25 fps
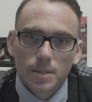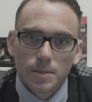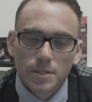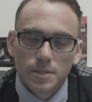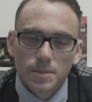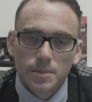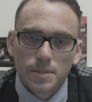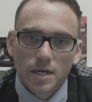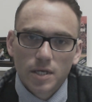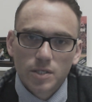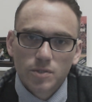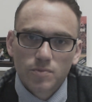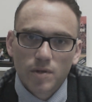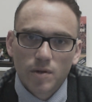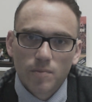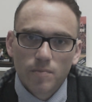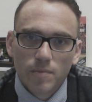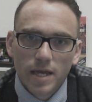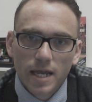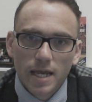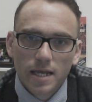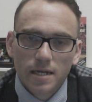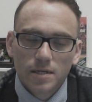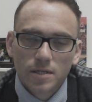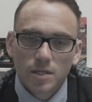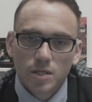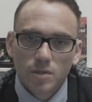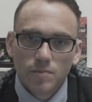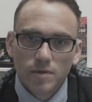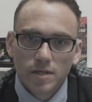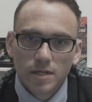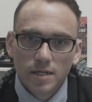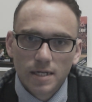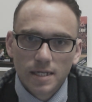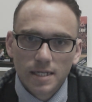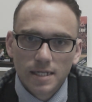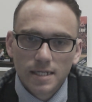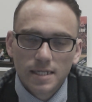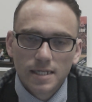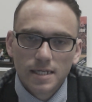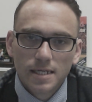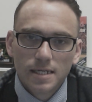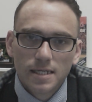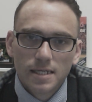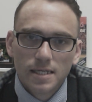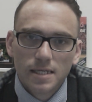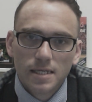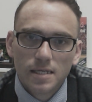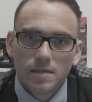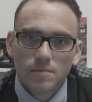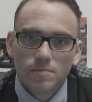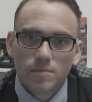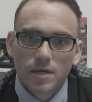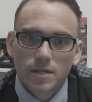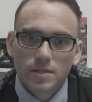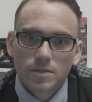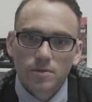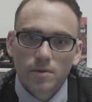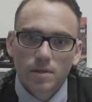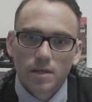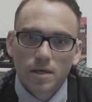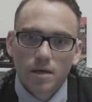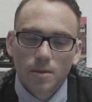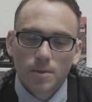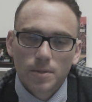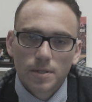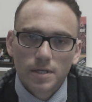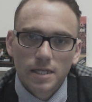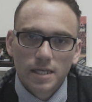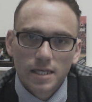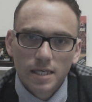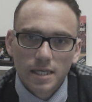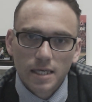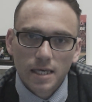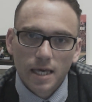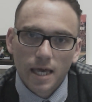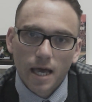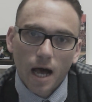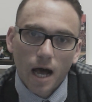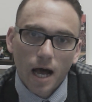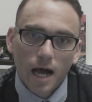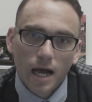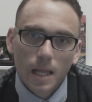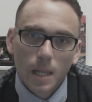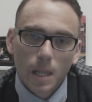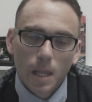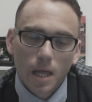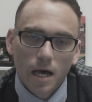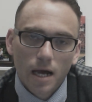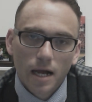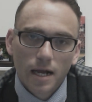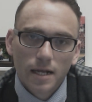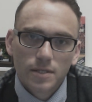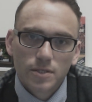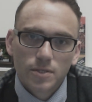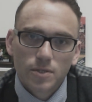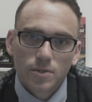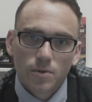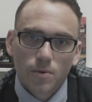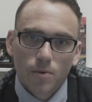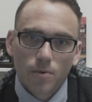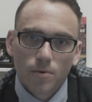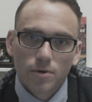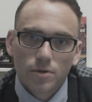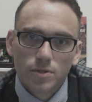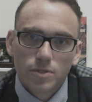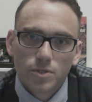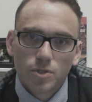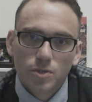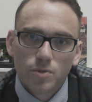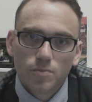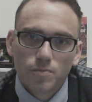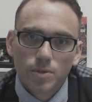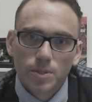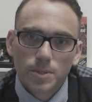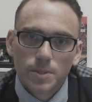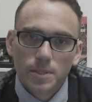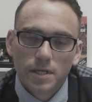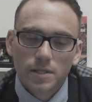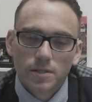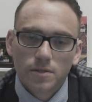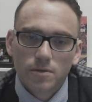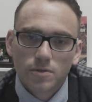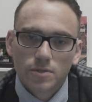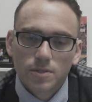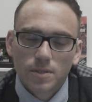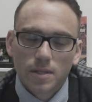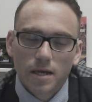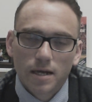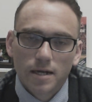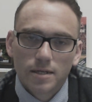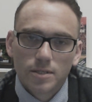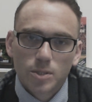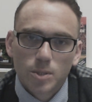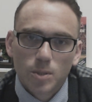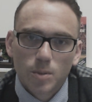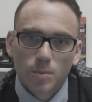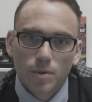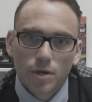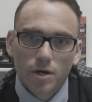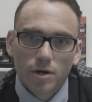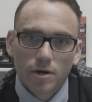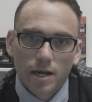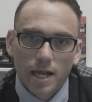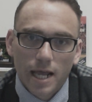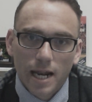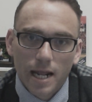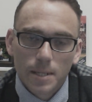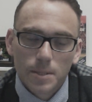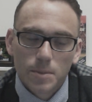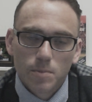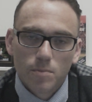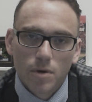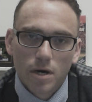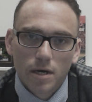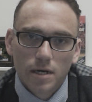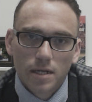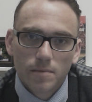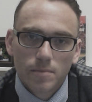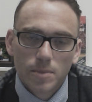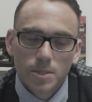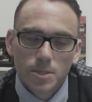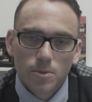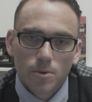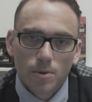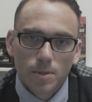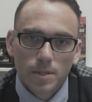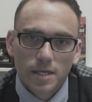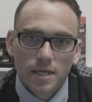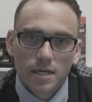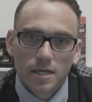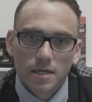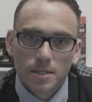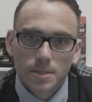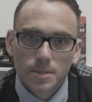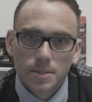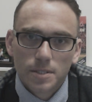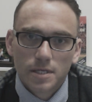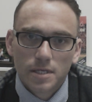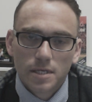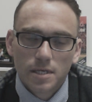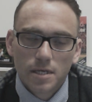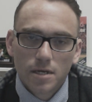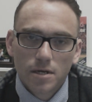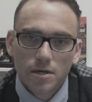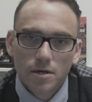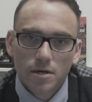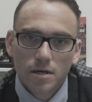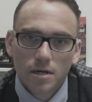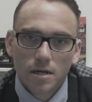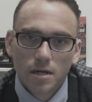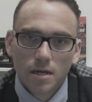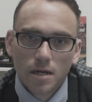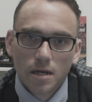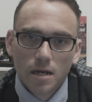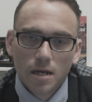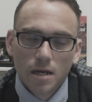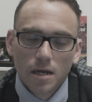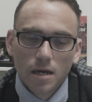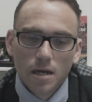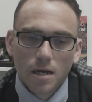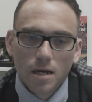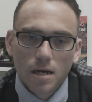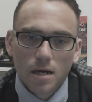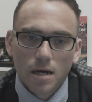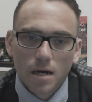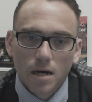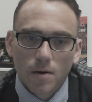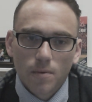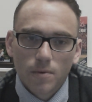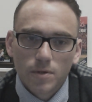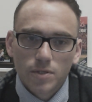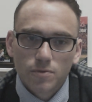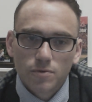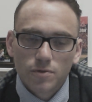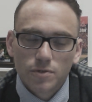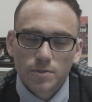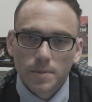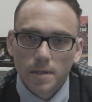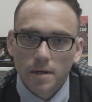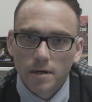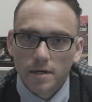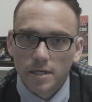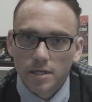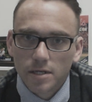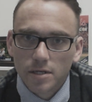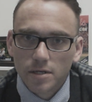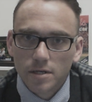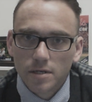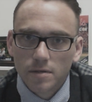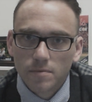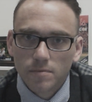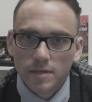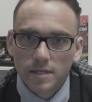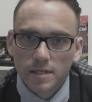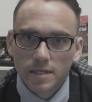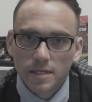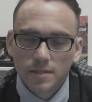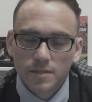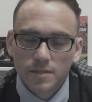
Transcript: of investment made in community DD, mental health, and EI lines in order to prevent those lines from running out of money before the end of the year, which was very good. We